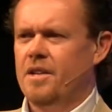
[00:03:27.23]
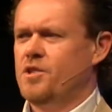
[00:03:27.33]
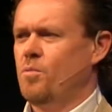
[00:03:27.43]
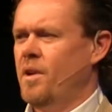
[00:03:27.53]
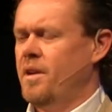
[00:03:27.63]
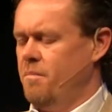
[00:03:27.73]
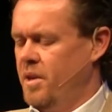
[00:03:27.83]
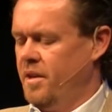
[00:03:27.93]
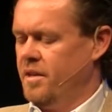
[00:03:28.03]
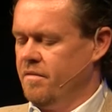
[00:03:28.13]
and 20
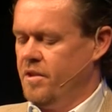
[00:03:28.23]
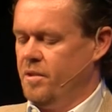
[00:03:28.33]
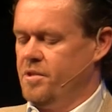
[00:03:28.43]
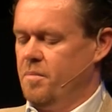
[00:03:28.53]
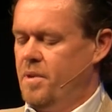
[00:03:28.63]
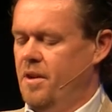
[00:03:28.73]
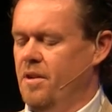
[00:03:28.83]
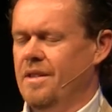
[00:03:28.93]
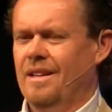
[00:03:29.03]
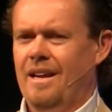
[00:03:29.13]
million of those
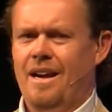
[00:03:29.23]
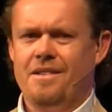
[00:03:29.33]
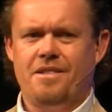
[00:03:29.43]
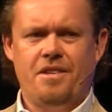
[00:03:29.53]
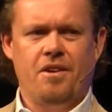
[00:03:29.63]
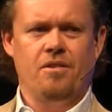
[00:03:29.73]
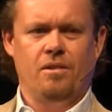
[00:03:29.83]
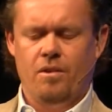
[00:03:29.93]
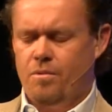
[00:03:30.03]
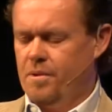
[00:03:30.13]
appeared in the last year
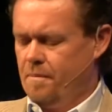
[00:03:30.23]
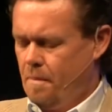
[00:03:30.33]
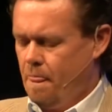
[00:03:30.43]
alone.